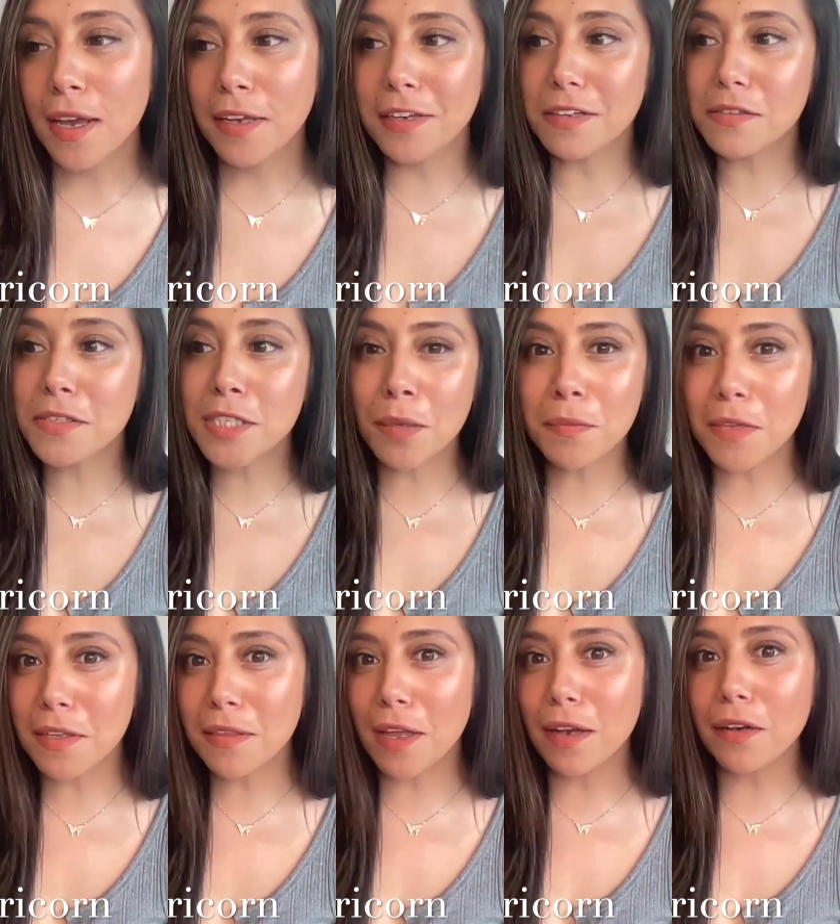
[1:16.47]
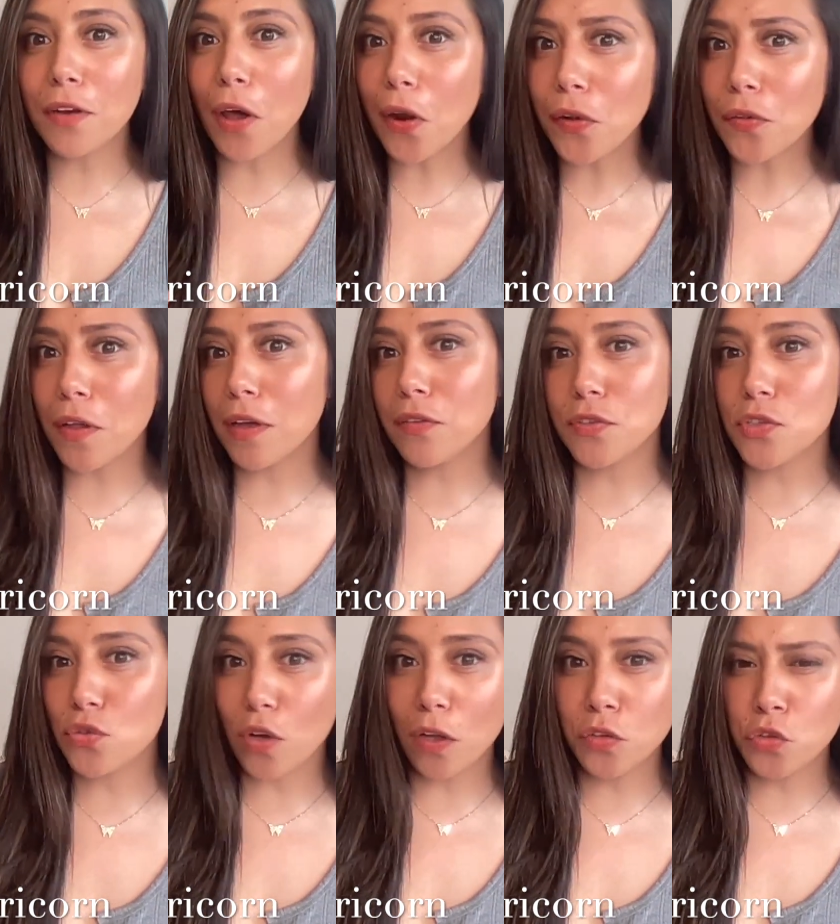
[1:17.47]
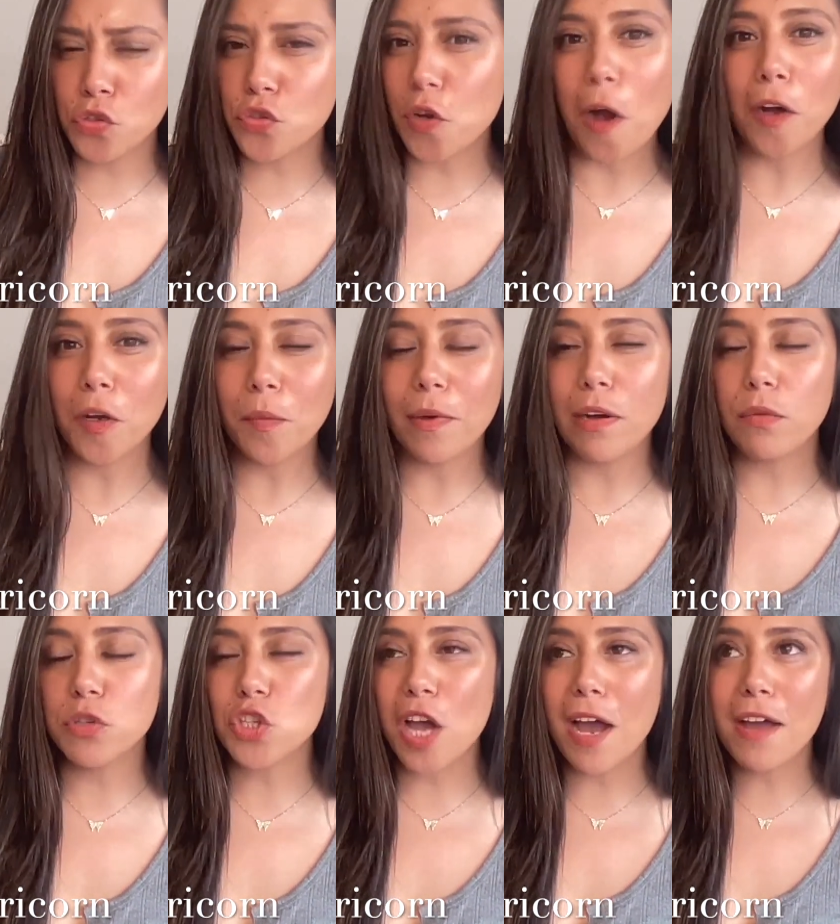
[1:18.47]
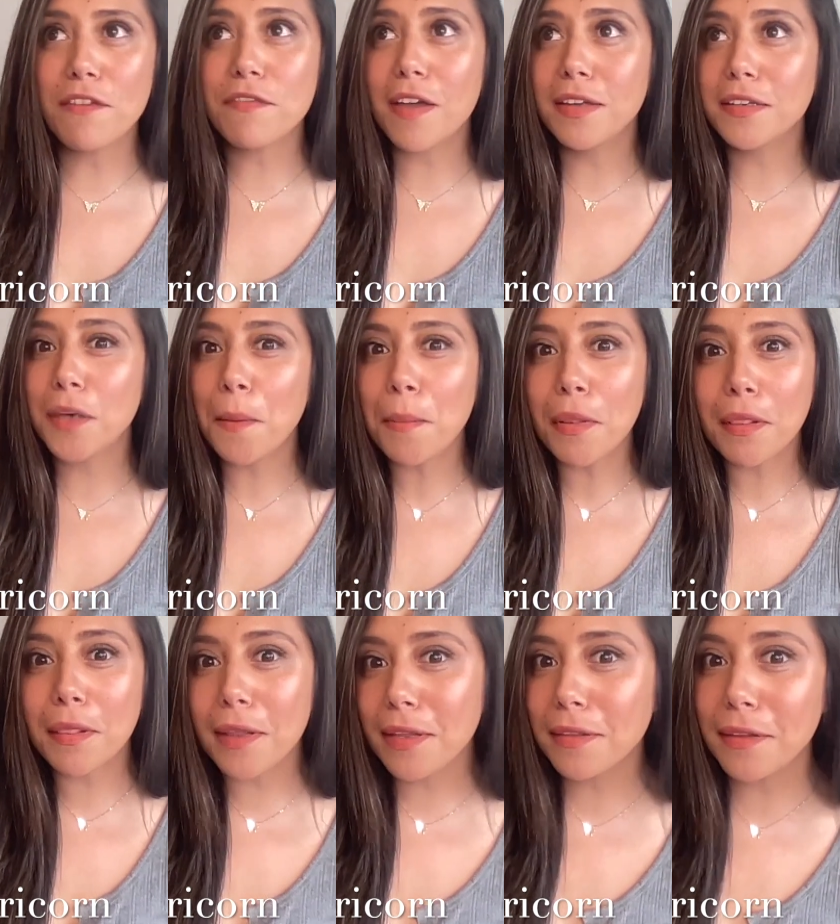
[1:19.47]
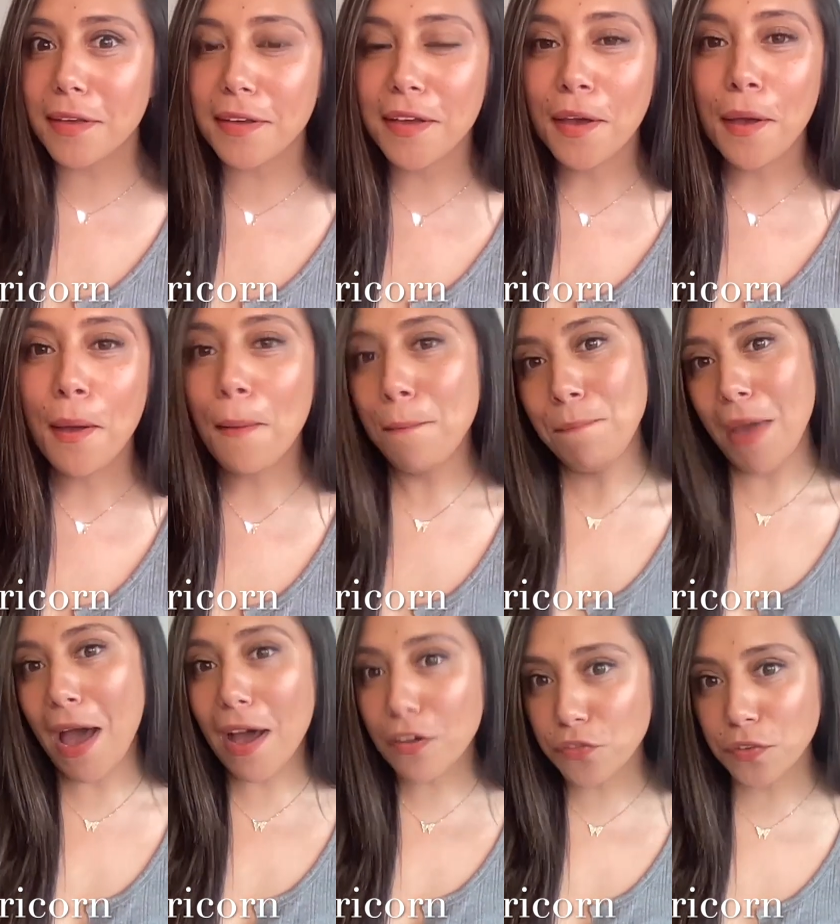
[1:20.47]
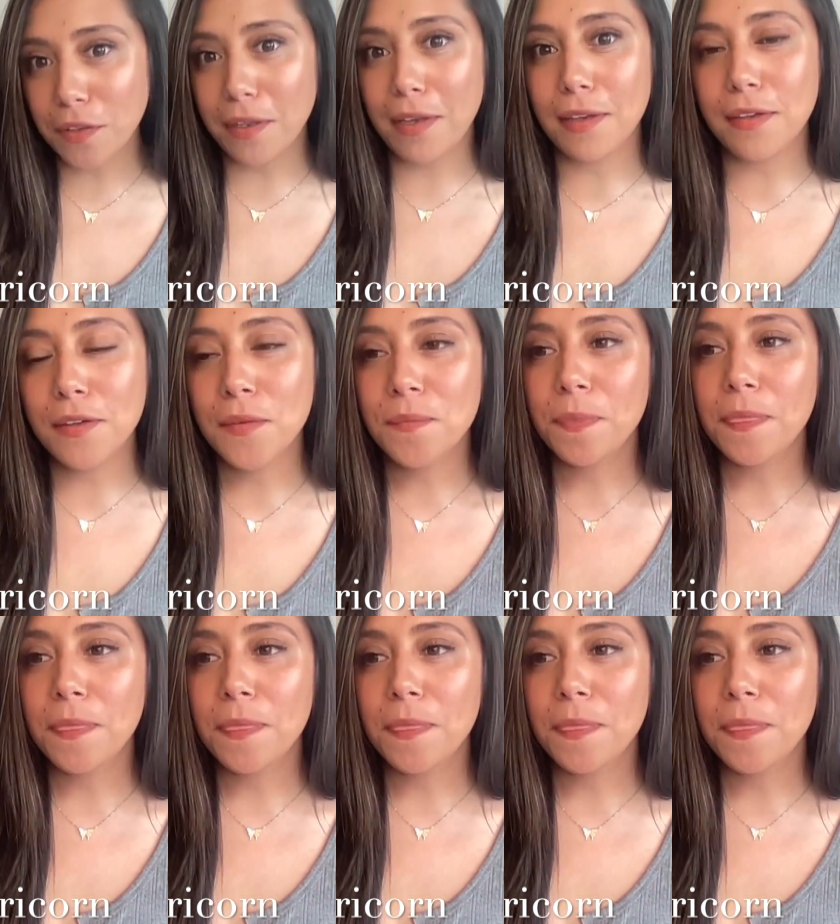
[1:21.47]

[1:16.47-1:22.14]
Now, something that not a lot of astrologers talk about, which I find completely baffling,